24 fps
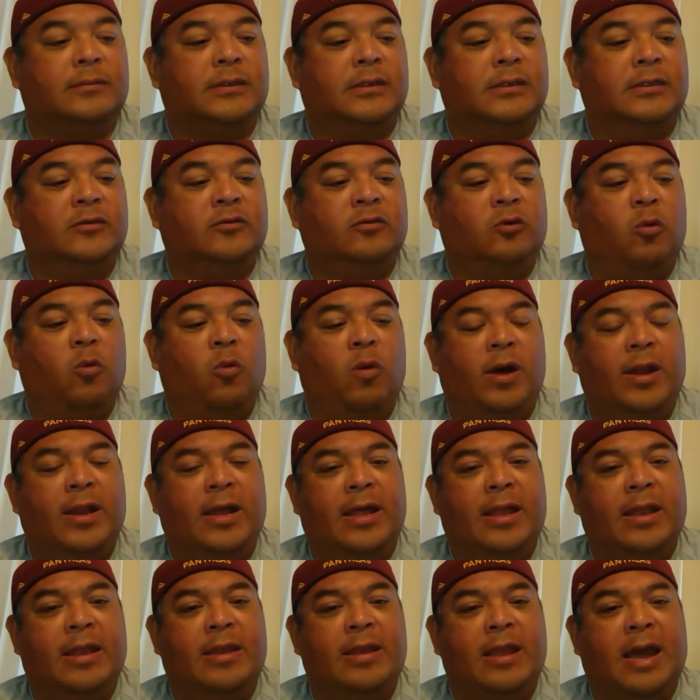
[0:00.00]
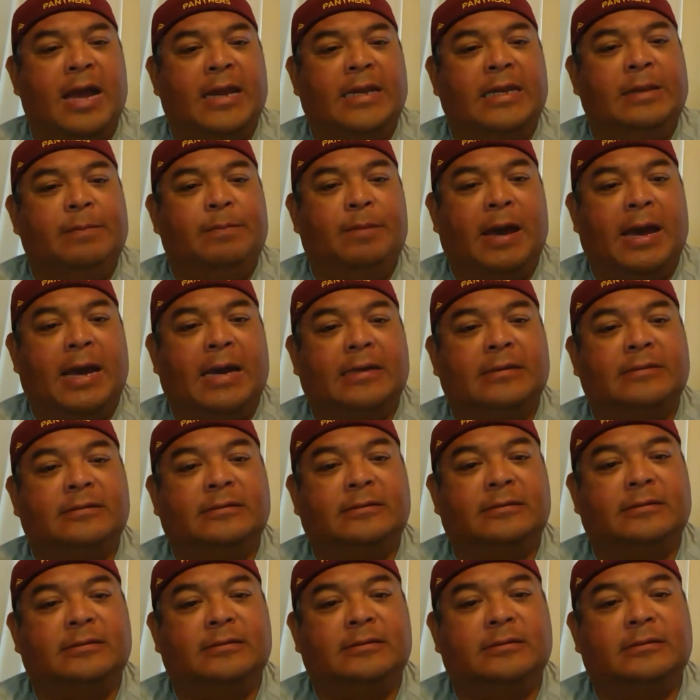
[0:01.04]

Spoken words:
These are 1 out of 90 packs.